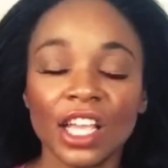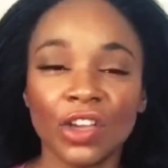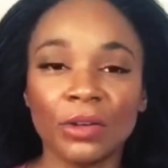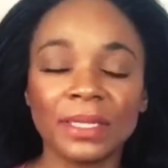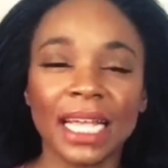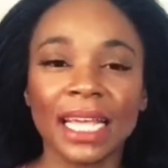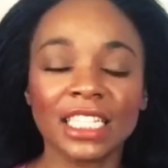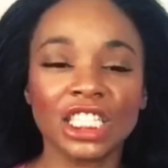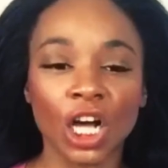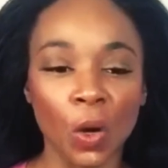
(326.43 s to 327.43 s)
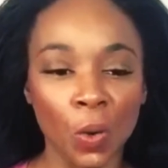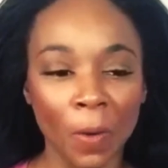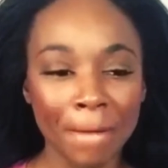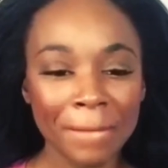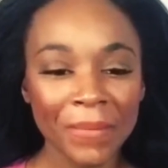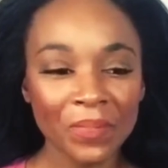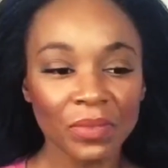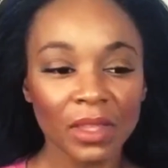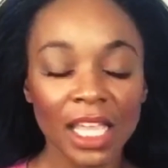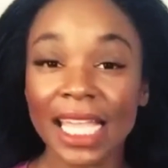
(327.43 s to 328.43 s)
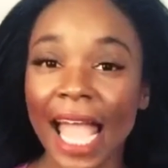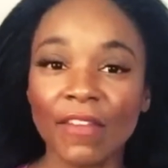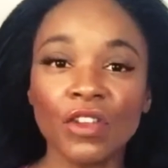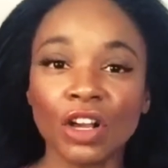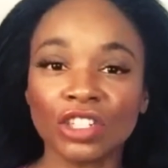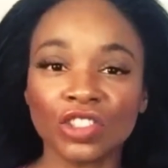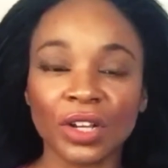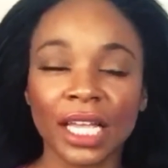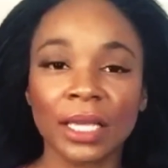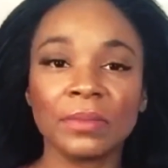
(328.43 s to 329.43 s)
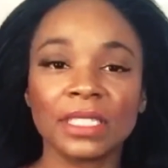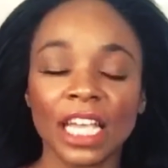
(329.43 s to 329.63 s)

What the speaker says: You know what I'm saying? So he gave you those dreams